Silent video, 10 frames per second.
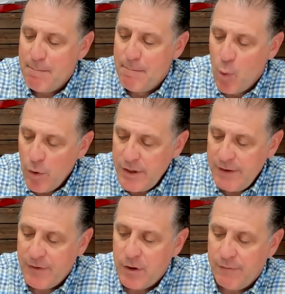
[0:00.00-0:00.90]
more
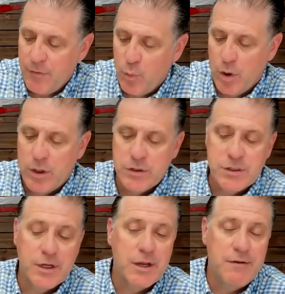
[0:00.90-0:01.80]
difficult for workers
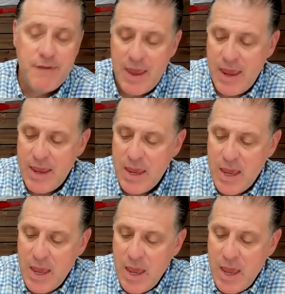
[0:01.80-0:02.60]
to convey